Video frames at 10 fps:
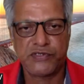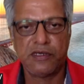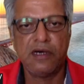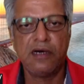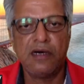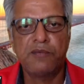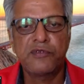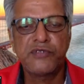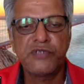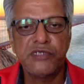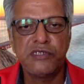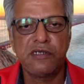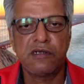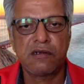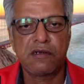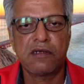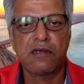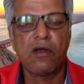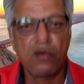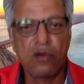a procedure, a long
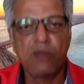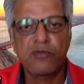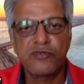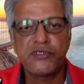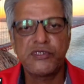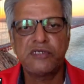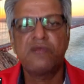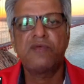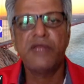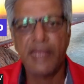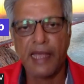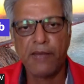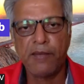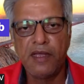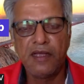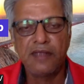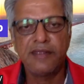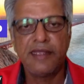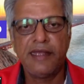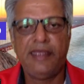drawn procedure of rehab,
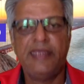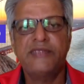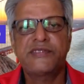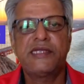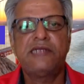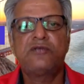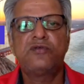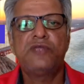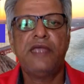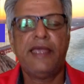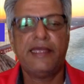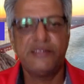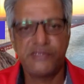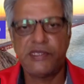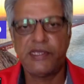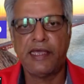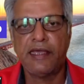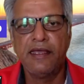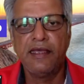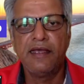then he is sent to the NCA.
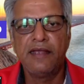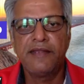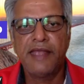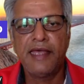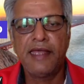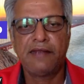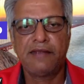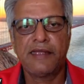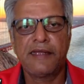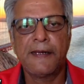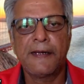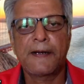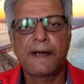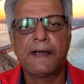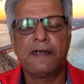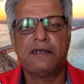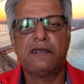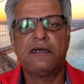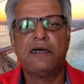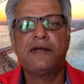There are
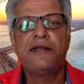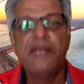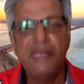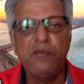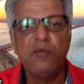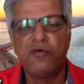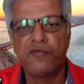a team of